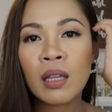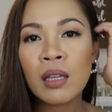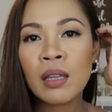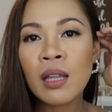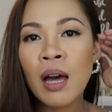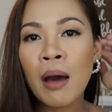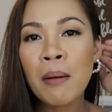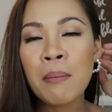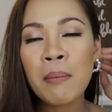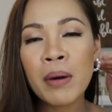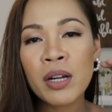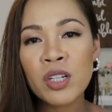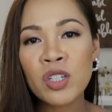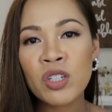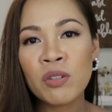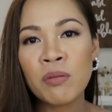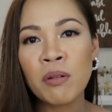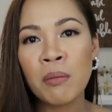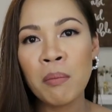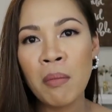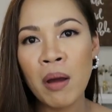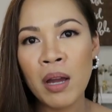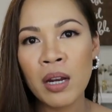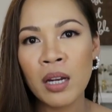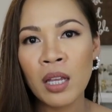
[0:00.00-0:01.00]
that much of
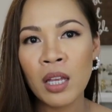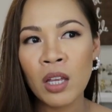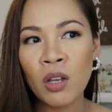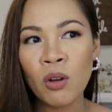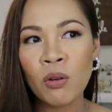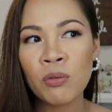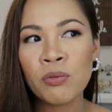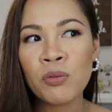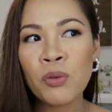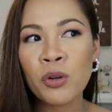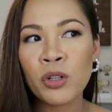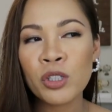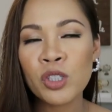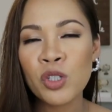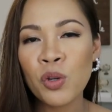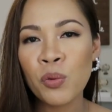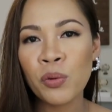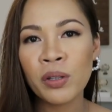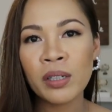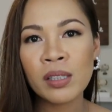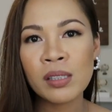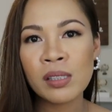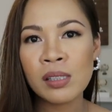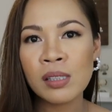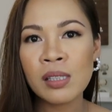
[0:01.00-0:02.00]
a money, of course you
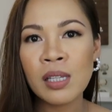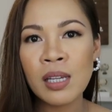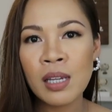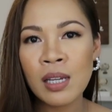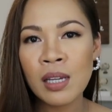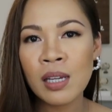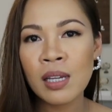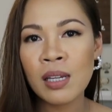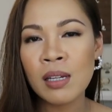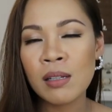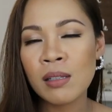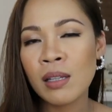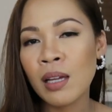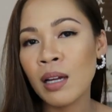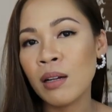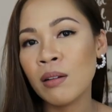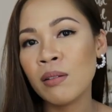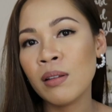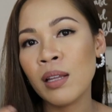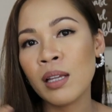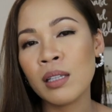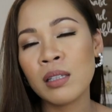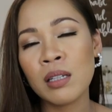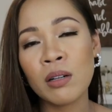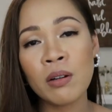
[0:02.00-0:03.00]
want to see like
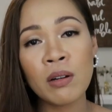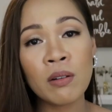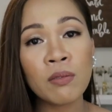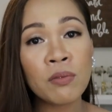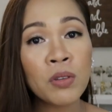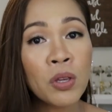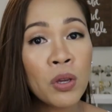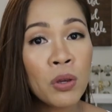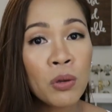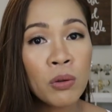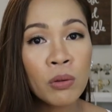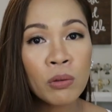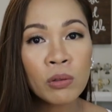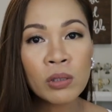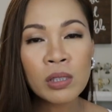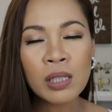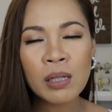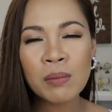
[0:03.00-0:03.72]
the reviews.